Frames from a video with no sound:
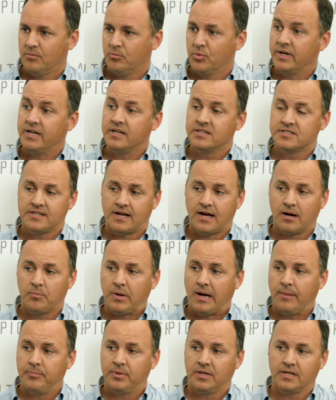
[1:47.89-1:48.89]
breeding stock
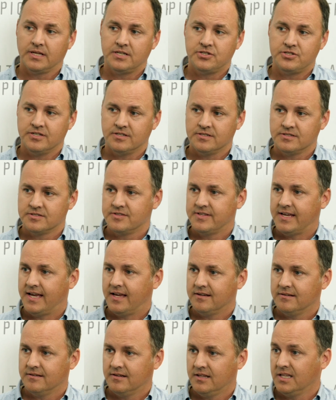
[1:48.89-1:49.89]
populations
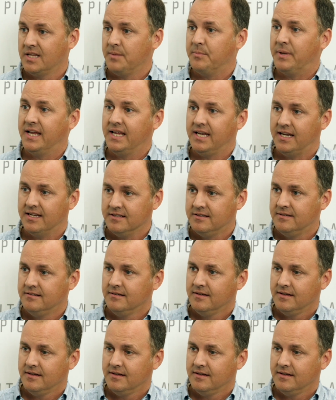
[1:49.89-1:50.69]
that eliminated